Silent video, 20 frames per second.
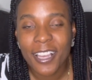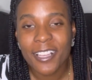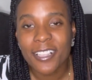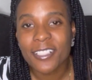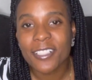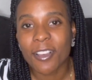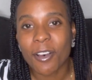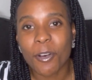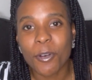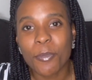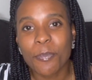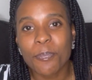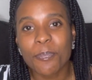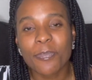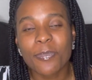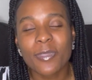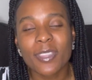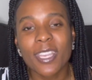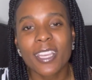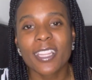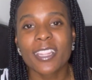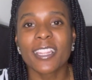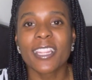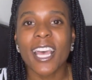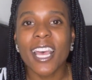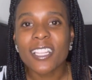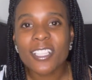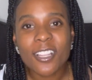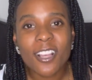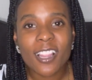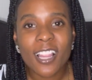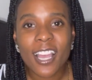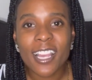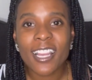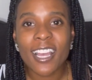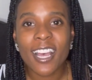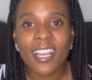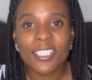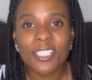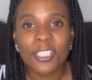So, that's all I
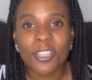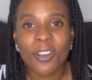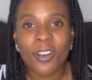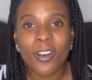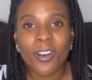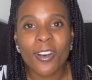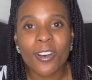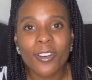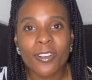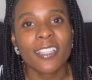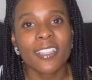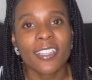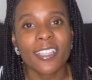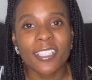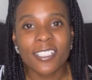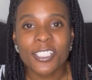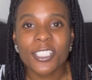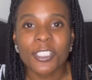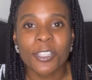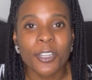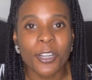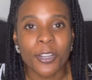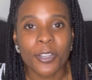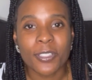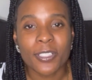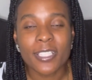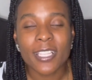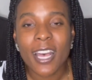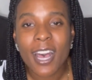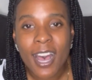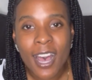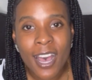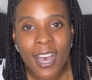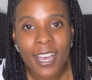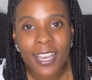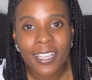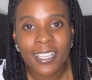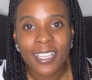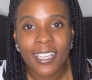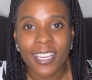got, y'all. This your girl, Ty.
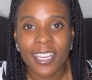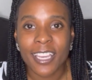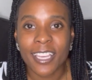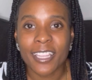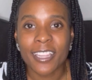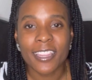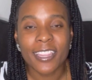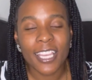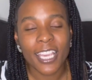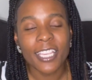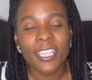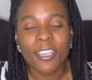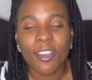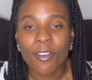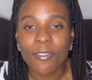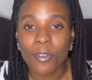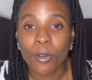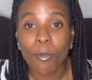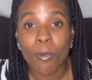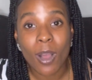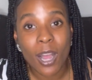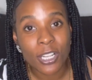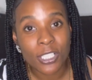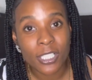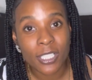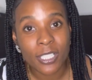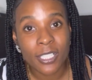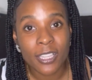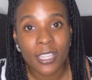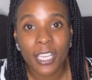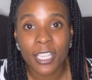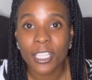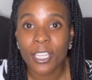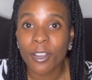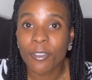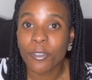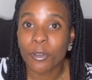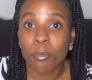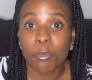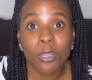And thank y'all for watching. Thank y'all
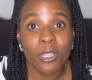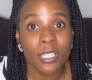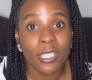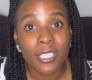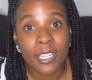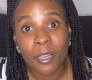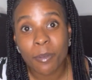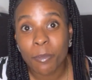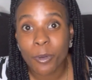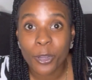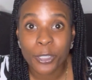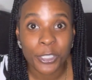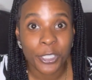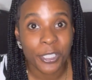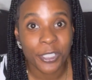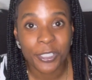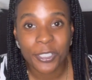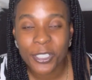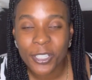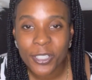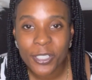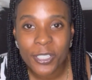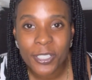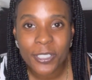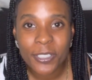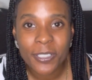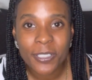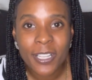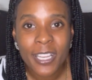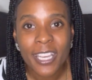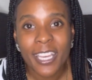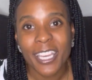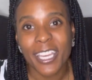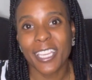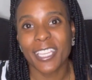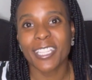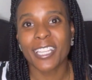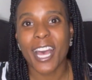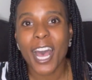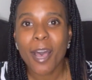for pulling up on your girl.
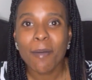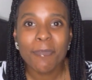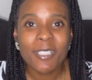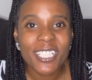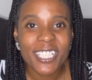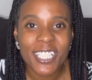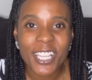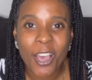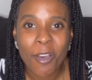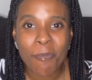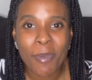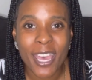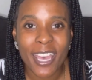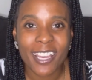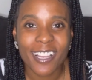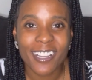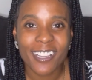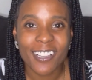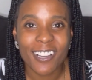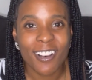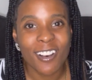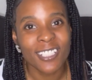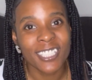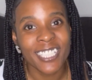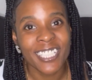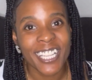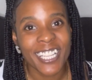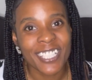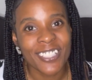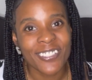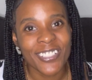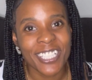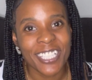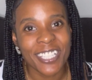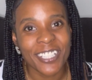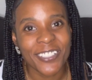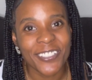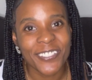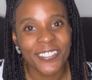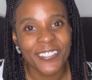And I'm gonna see y'all back on the next
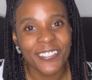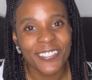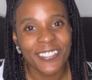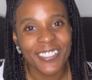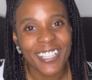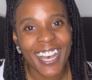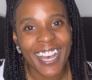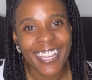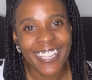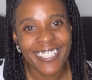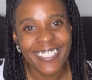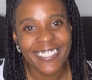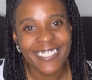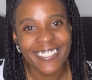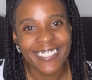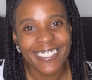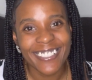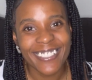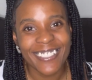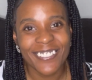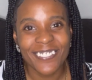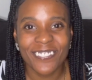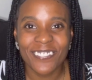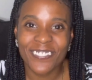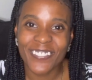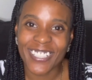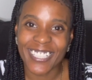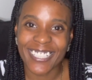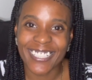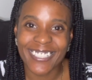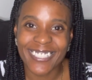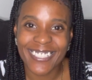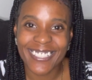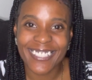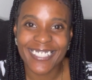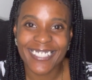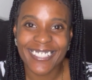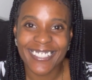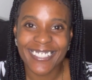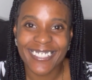video. All right? Peace.